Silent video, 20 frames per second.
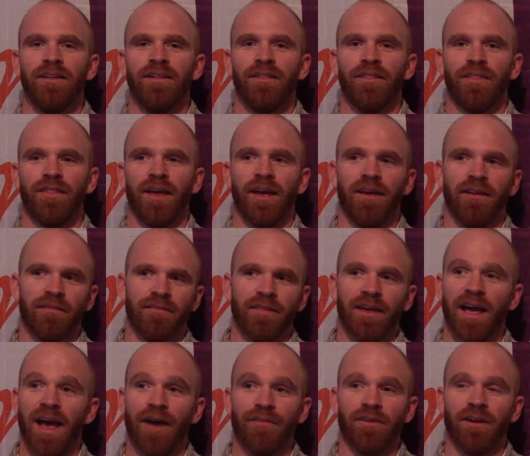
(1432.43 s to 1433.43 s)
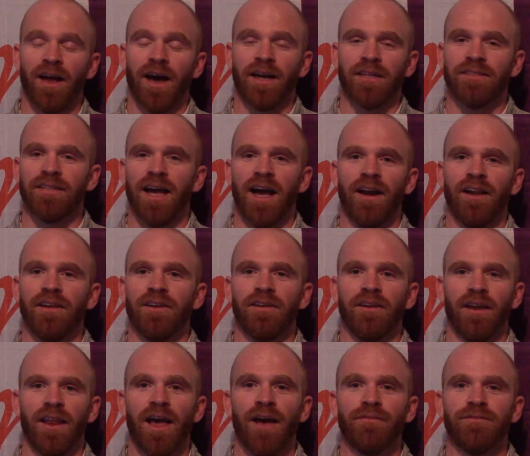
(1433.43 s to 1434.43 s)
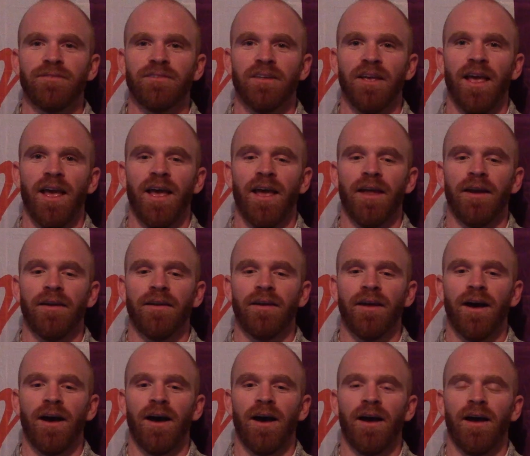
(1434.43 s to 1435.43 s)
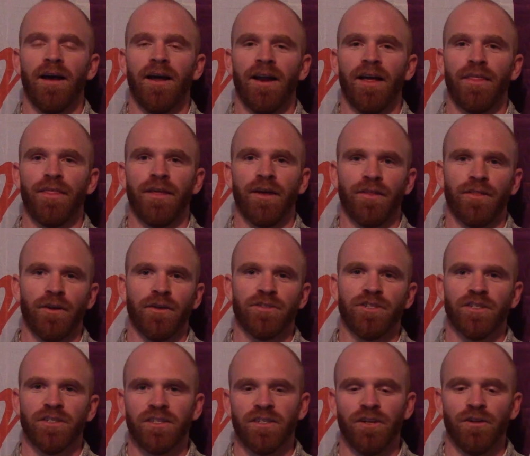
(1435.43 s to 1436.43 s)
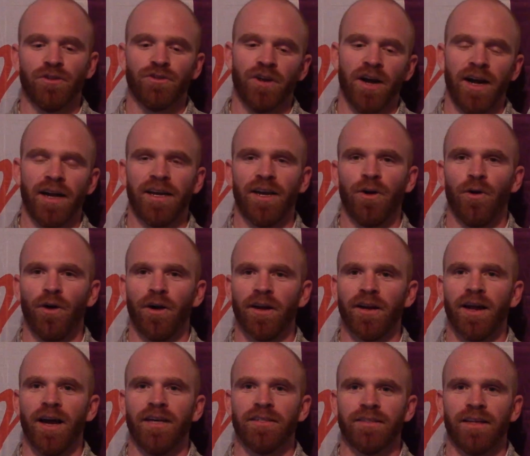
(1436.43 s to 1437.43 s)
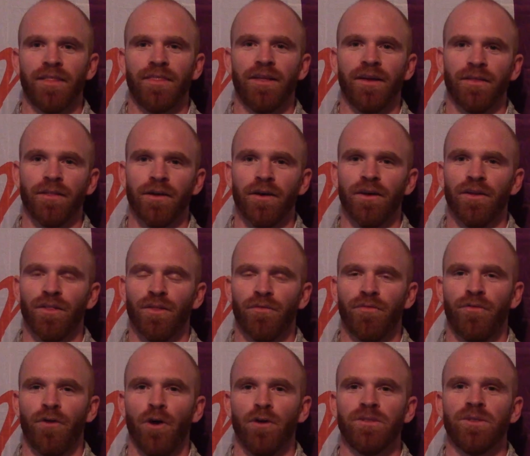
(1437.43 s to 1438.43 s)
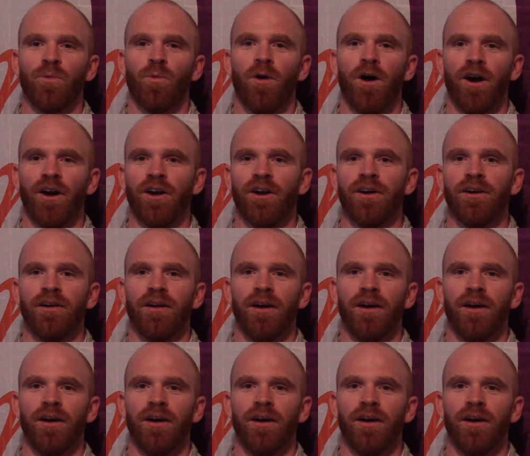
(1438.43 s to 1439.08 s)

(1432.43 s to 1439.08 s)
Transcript: they have a lot of talent left, and I think they're just still trying to get organized. I think the frozen water